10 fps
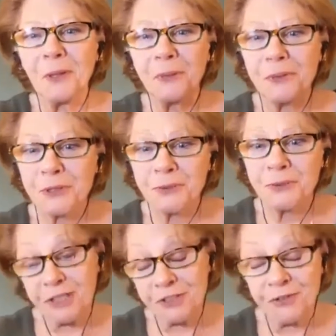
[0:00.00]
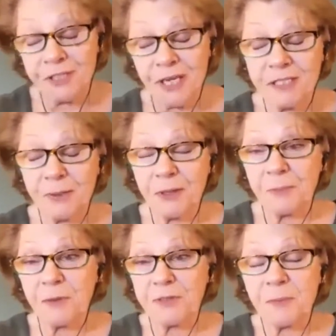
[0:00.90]
to, as you say, to other
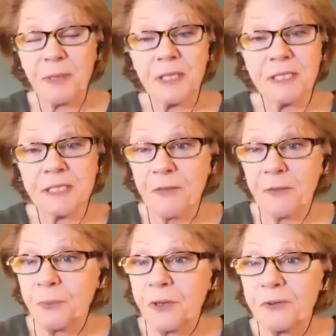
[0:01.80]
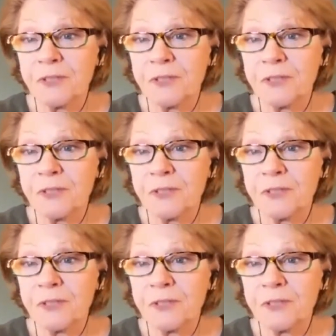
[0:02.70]
possibilities, other worlds,